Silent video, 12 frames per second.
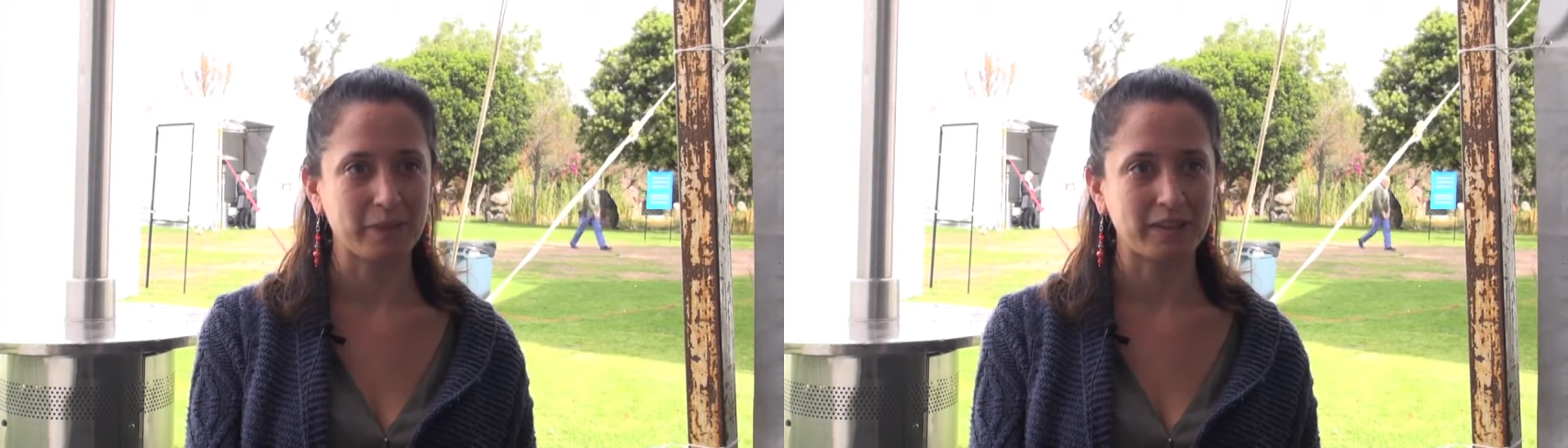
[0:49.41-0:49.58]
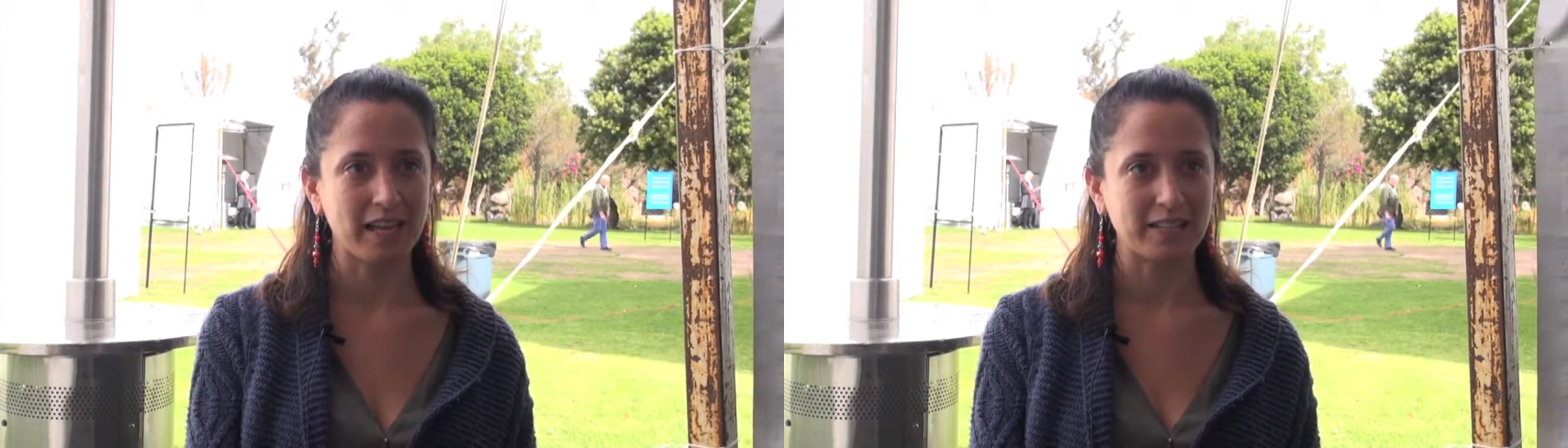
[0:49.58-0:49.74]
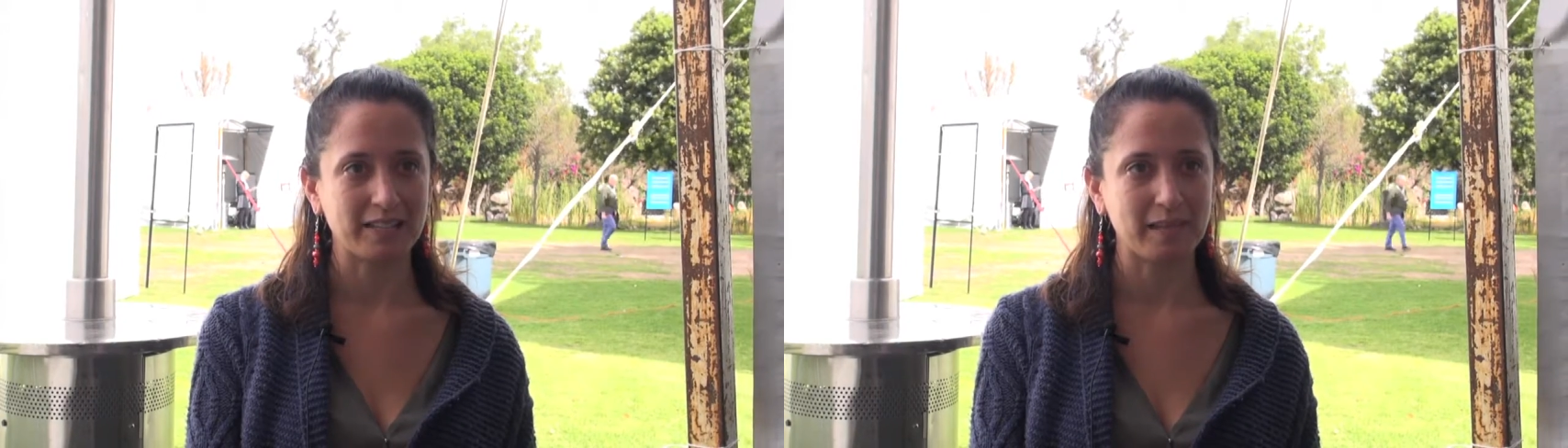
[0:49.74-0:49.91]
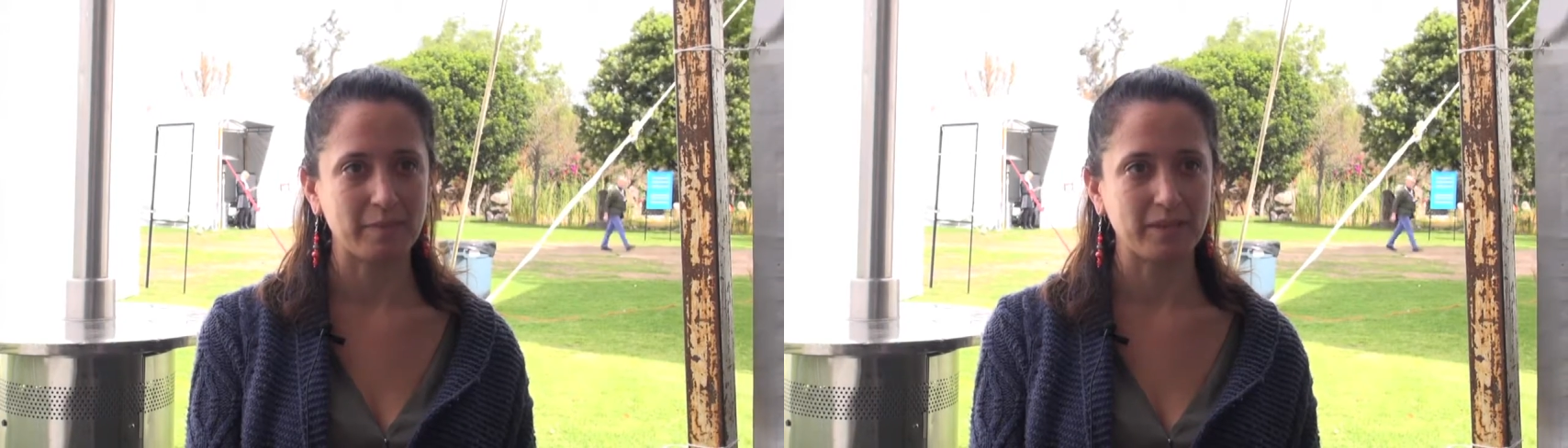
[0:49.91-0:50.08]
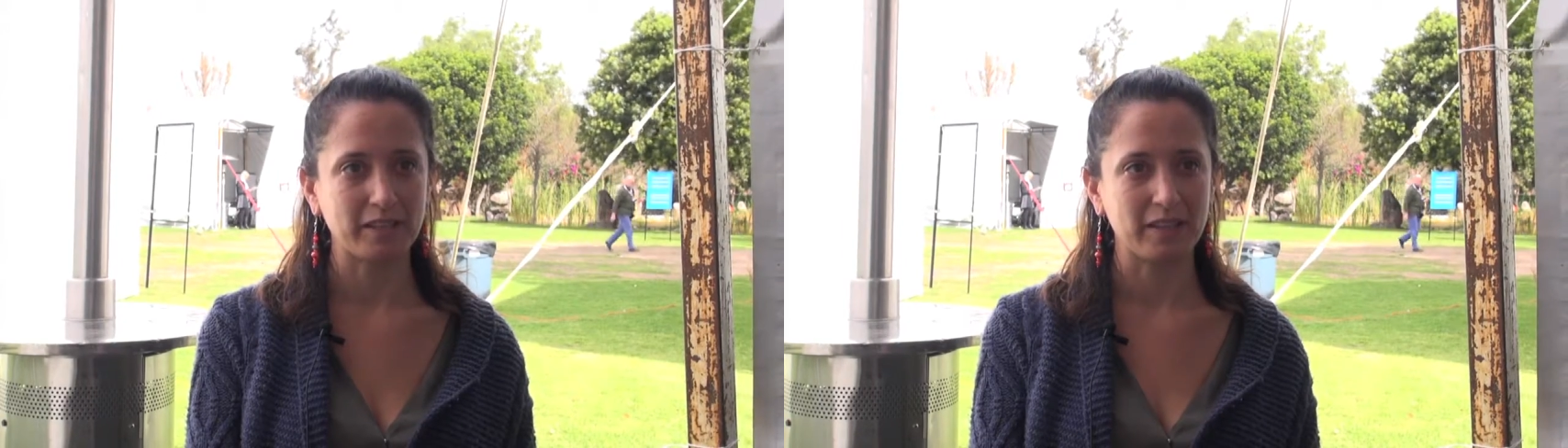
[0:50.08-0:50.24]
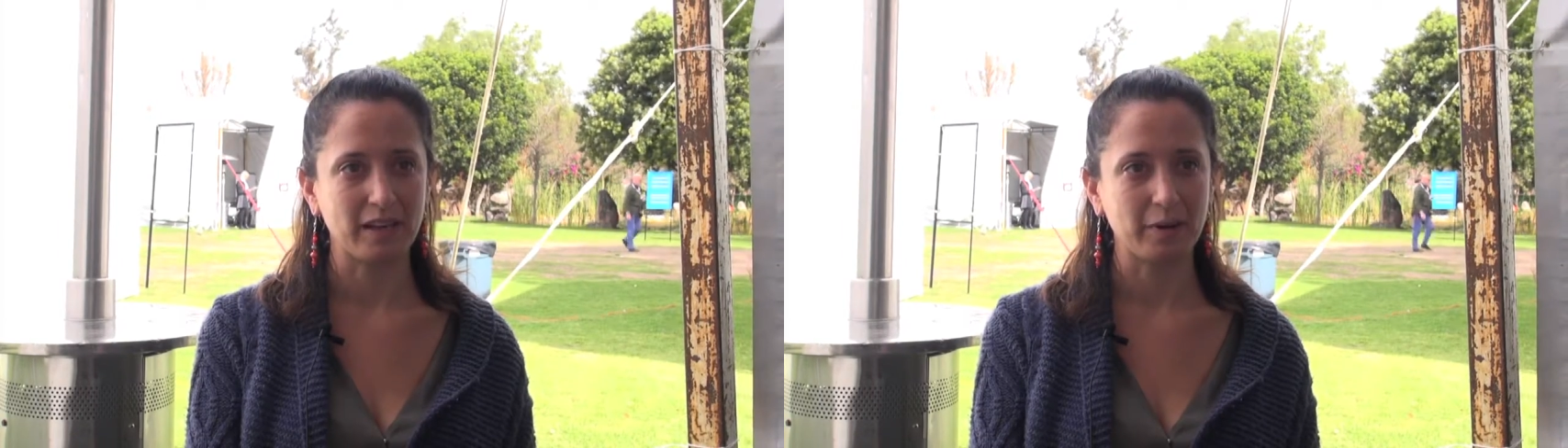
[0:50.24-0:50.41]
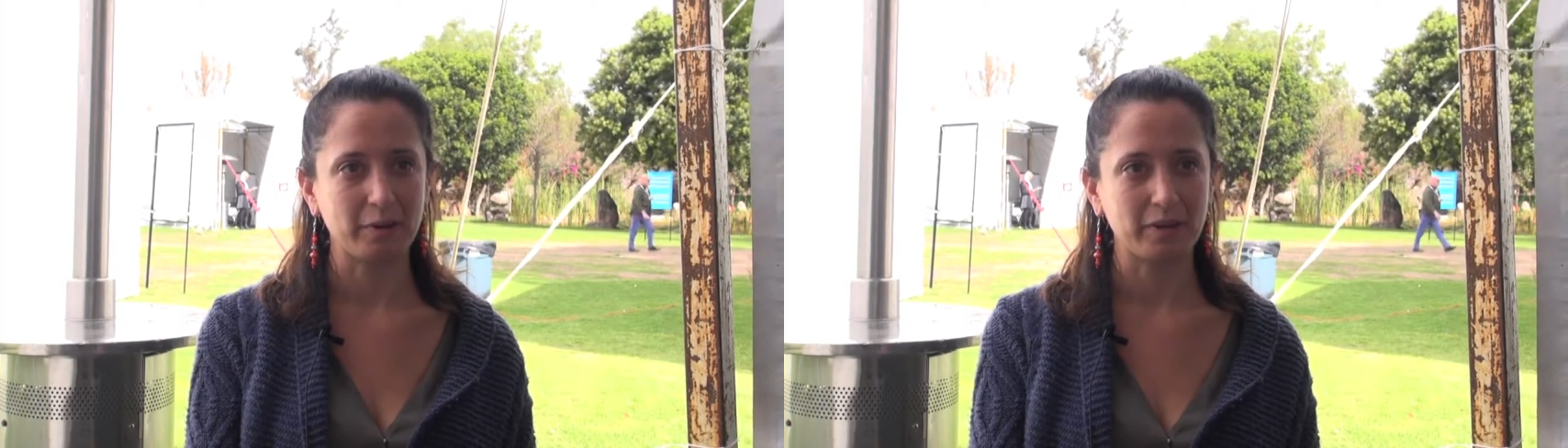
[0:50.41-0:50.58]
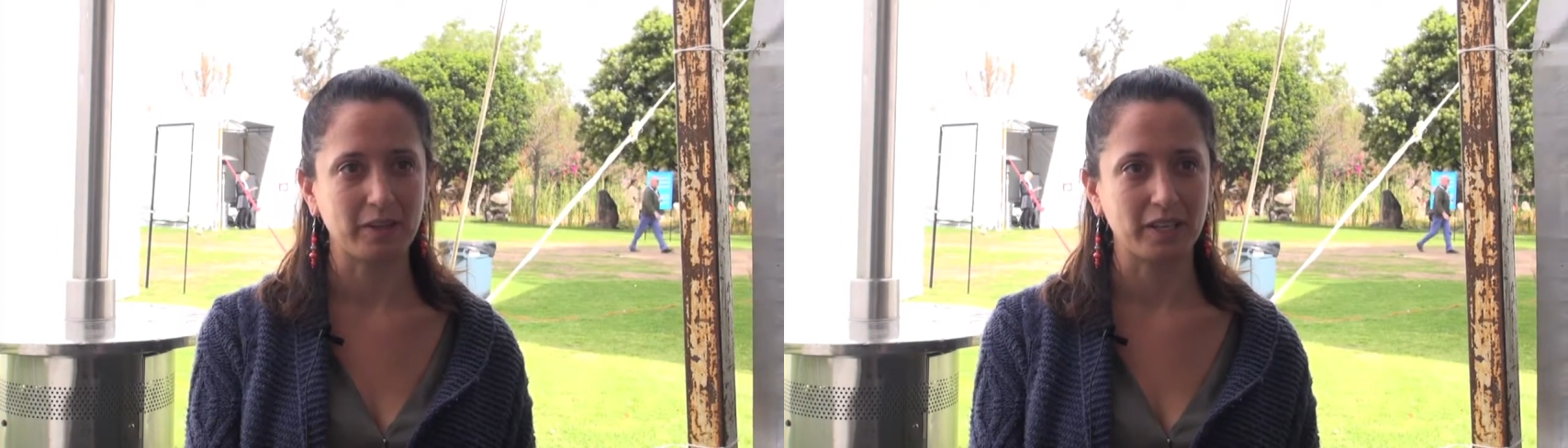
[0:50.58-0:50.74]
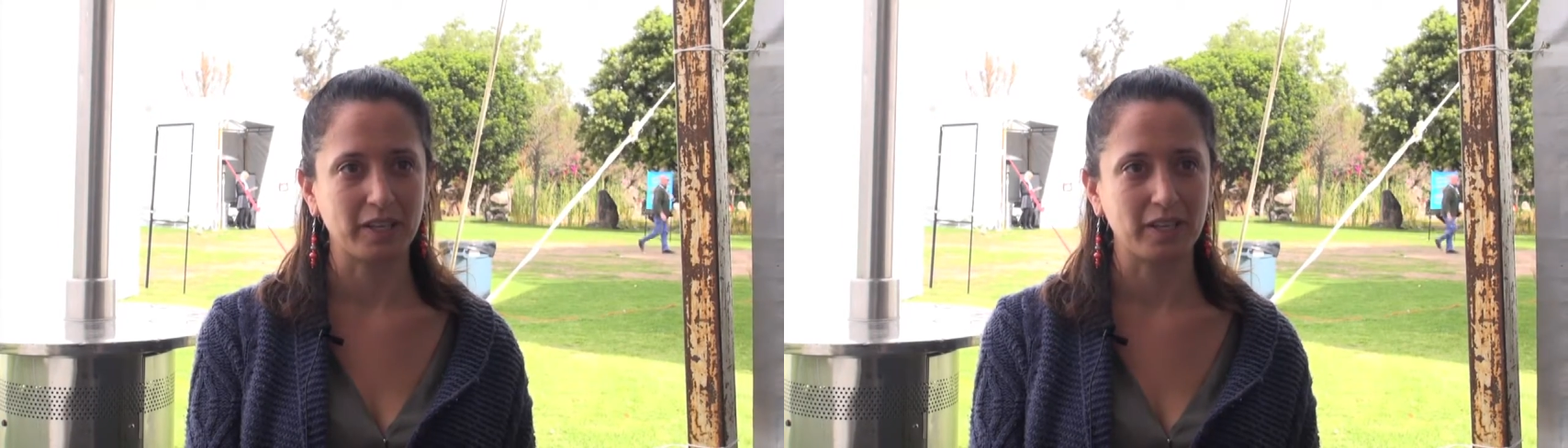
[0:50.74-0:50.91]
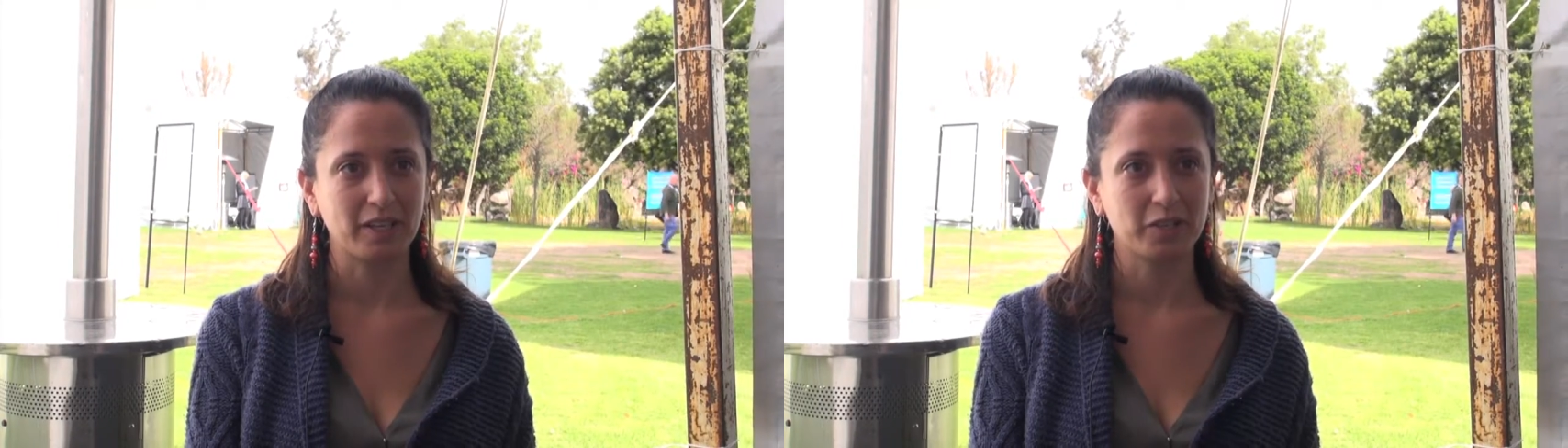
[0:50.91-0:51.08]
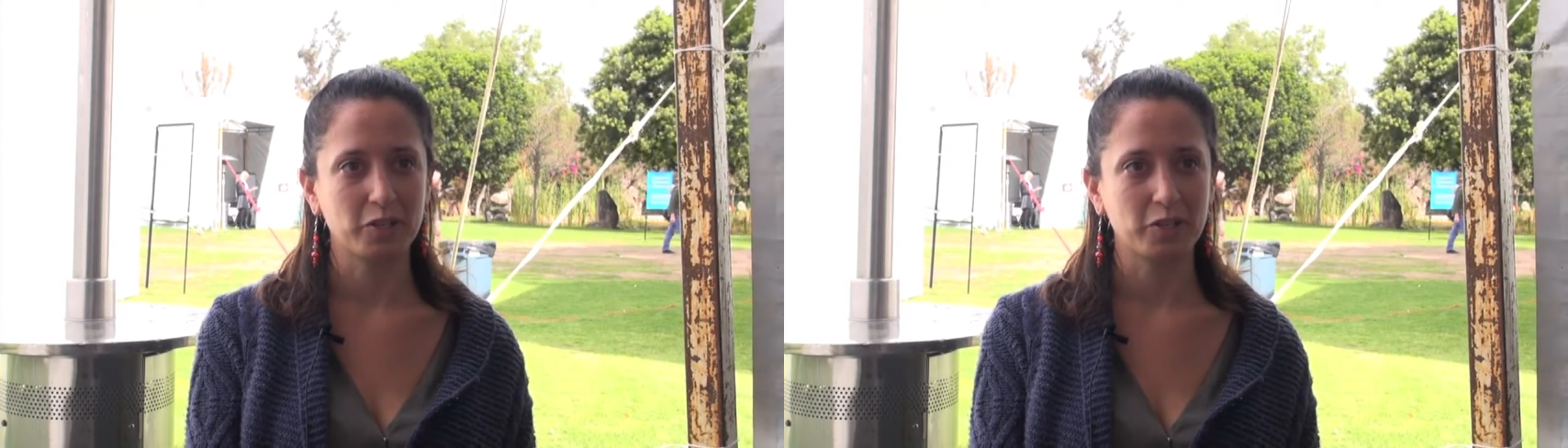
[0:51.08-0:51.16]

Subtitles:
but that's something that I really